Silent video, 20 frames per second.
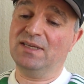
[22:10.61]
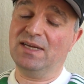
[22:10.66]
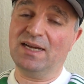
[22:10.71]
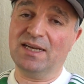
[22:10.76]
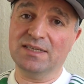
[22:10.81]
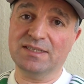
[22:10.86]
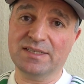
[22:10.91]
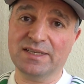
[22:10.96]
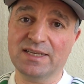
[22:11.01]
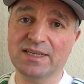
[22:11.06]

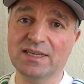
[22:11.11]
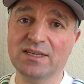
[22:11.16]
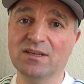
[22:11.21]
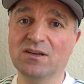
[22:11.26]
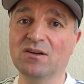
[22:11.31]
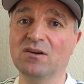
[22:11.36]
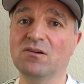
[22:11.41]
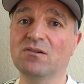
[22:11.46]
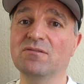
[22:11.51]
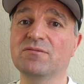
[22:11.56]

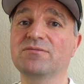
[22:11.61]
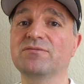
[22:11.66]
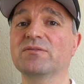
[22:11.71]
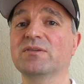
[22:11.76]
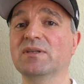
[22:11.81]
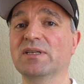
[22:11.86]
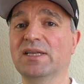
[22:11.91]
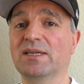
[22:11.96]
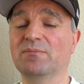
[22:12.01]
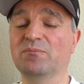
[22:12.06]
idea of
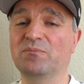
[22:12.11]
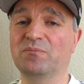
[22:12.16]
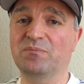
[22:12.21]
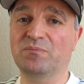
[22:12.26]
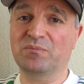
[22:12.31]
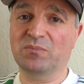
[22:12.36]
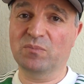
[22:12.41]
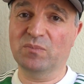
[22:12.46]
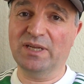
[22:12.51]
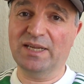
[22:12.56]

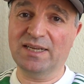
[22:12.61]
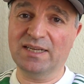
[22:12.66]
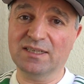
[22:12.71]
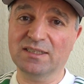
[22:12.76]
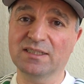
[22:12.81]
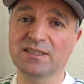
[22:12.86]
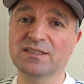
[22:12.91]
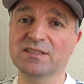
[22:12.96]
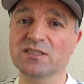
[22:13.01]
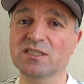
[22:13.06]

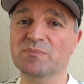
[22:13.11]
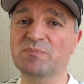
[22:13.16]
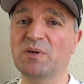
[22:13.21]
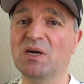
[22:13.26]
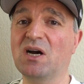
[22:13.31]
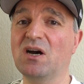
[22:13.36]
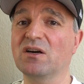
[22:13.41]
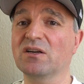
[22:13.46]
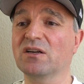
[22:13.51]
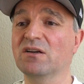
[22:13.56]
England as
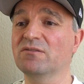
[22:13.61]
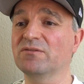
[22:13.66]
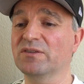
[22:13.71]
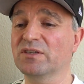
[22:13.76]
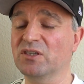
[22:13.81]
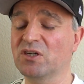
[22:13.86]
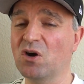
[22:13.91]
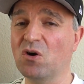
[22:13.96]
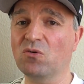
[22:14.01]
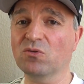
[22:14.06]
part of
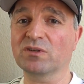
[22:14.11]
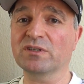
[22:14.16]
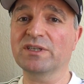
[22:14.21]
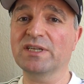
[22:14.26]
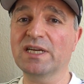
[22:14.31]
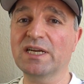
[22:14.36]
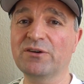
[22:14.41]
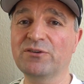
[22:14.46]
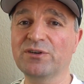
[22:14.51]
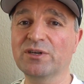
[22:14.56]
a golden
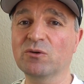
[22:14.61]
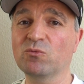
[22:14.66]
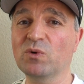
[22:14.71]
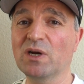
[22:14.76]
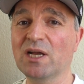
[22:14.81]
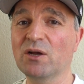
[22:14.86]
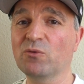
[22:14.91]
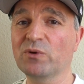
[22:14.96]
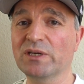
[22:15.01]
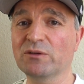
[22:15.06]
era
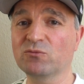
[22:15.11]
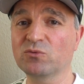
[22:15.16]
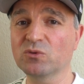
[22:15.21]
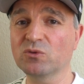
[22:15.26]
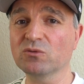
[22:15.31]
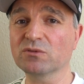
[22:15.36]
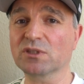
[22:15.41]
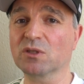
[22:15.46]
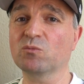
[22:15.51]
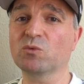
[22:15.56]
where we
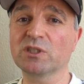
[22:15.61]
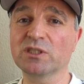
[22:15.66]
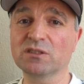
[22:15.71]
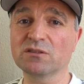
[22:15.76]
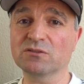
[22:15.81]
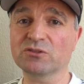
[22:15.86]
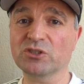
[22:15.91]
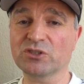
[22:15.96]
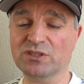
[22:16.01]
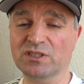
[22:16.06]
ruled the
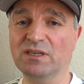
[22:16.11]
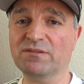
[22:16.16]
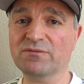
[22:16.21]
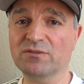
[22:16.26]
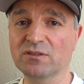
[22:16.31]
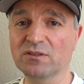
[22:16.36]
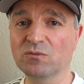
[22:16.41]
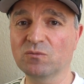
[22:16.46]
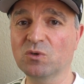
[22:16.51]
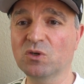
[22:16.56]
world just
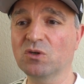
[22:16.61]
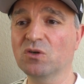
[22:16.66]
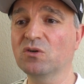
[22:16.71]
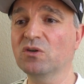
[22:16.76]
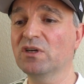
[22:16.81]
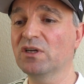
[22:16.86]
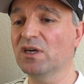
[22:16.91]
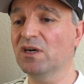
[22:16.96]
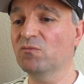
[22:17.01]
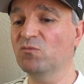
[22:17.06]
after the
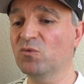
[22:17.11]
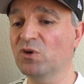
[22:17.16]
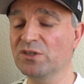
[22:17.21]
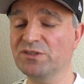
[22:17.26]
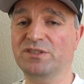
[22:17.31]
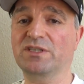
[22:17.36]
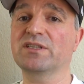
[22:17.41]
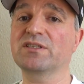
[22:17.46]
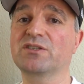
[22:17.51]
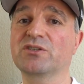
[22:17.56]
war, and
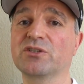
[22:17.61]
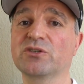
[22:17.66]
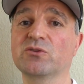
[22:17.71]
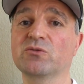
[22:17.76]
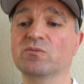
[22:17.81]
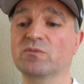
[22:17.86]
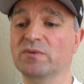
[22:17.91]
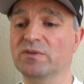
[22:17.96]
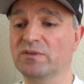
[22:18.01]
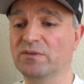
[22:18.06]
wanting
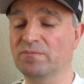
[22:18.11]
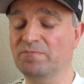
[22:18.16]
to